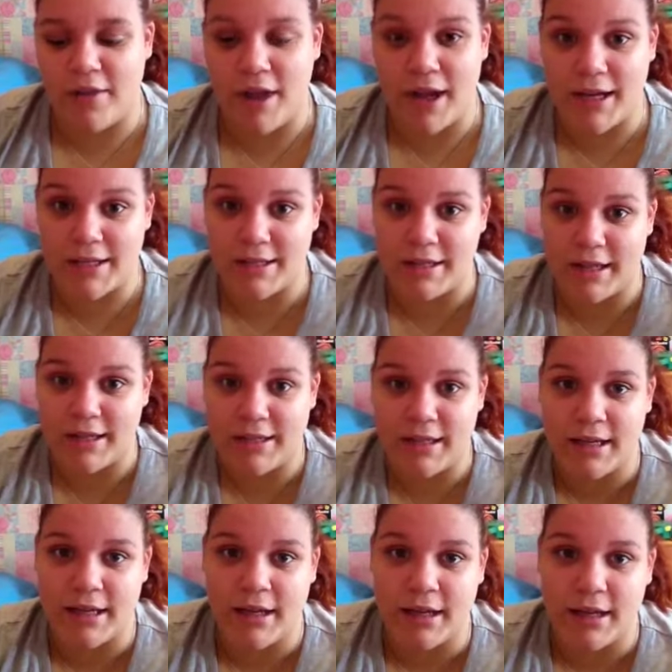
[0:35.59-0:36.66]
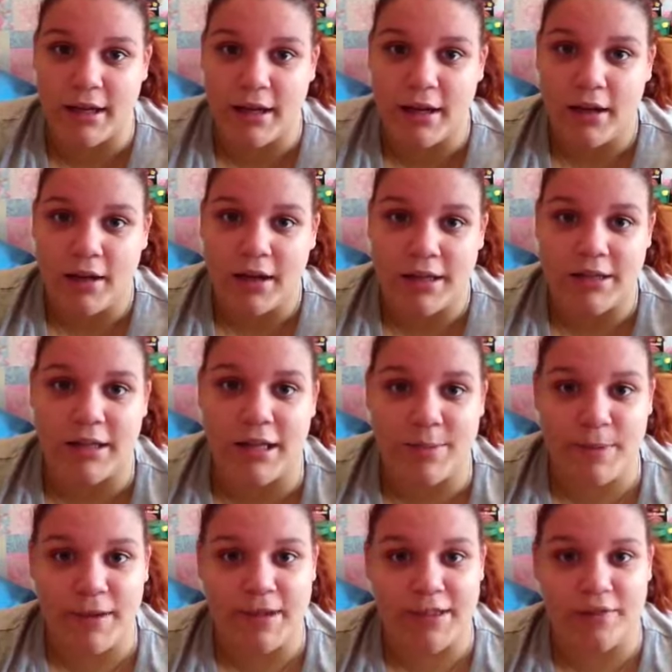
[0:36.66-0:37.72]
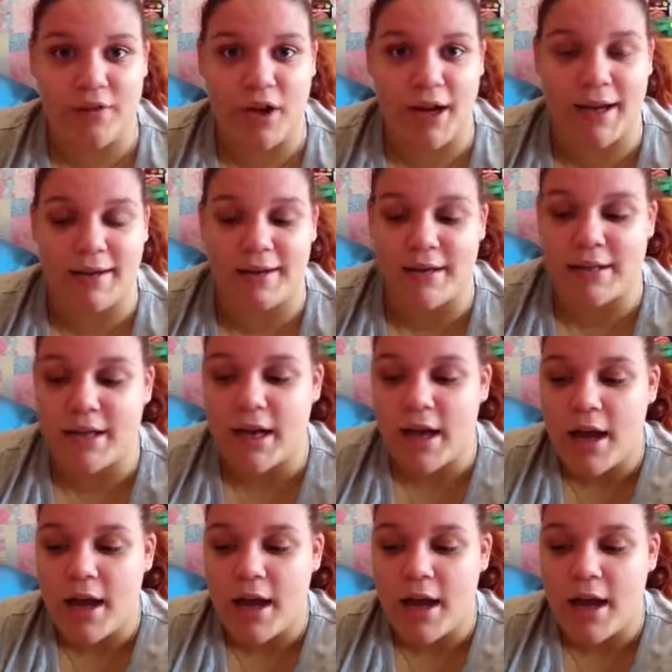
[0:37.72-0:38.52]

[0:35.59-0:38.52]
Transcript: that is the last pregnancy vlog I did.